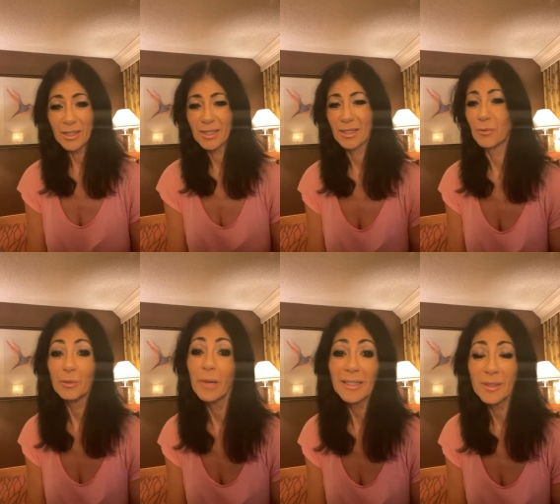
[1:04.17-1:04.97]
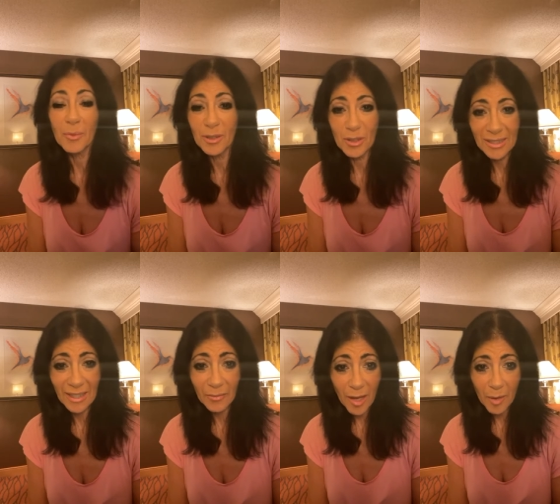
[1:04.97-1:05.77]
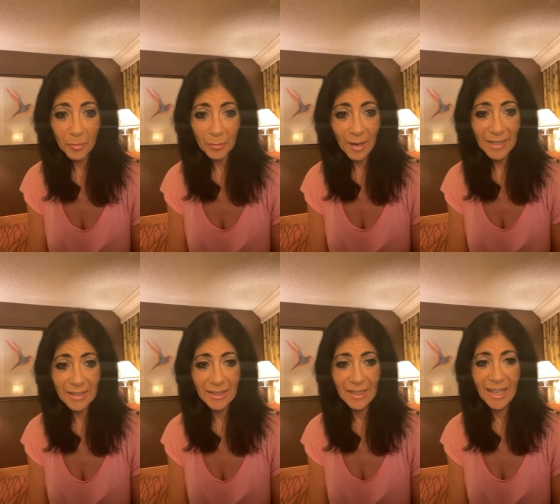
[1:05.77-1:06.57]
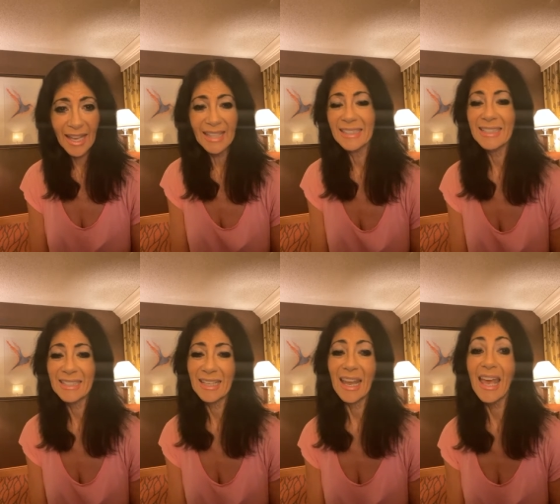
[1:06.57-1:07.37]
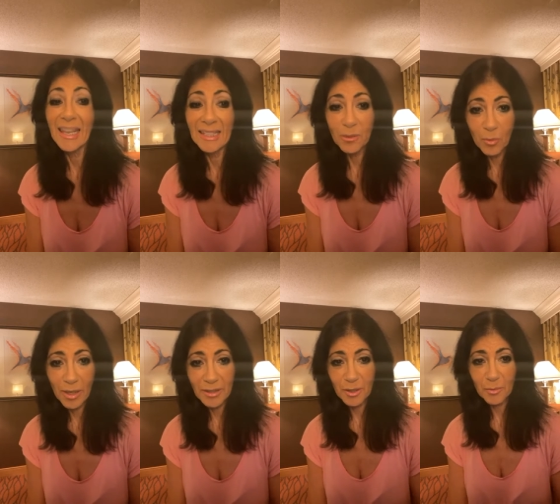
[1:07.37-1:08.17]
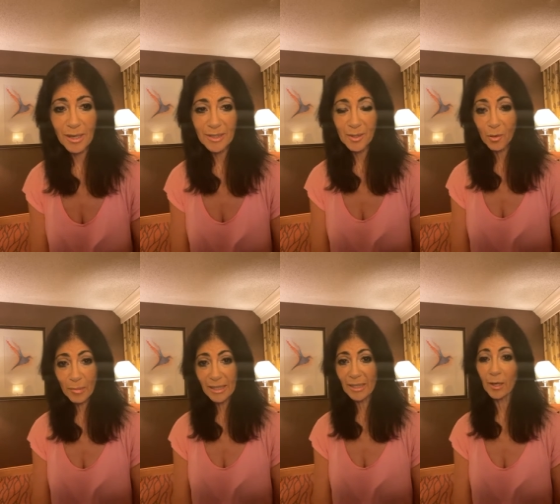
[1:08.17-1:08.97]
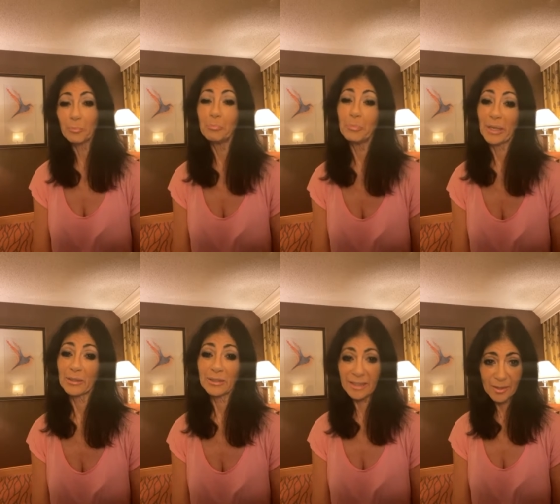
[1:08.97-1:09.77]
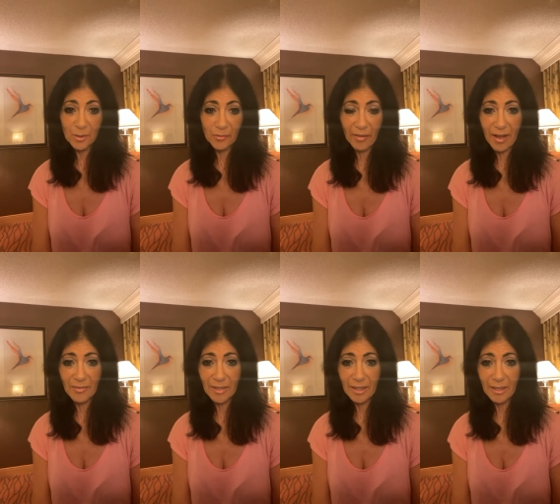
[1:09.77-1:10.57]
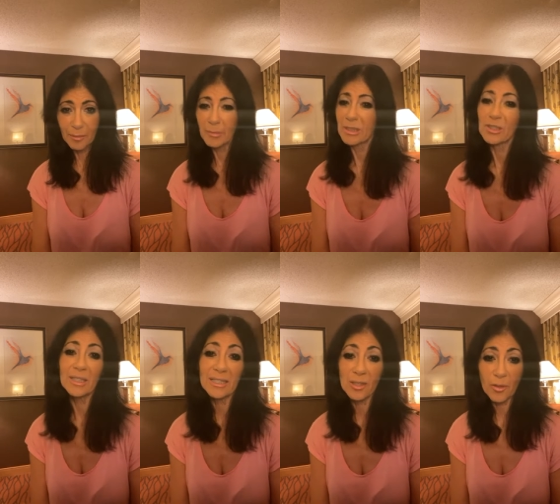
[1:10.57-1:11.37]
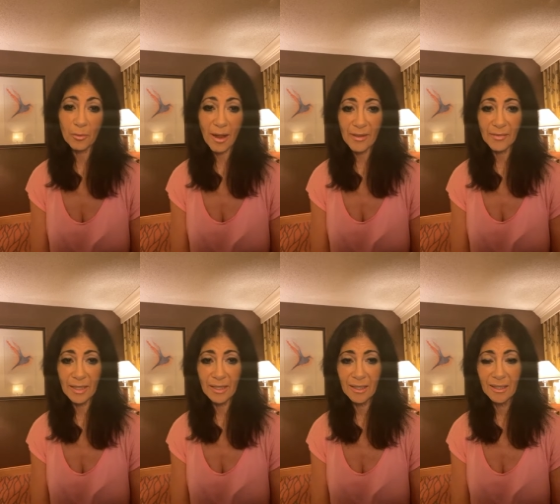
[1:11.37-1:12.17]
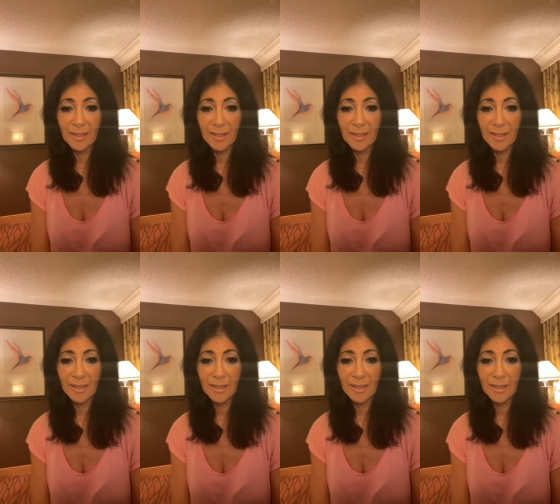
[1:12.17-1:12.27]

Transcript: just, we might as well just give up, right? And is it any wonder why so many are barely surviving, much less thriving?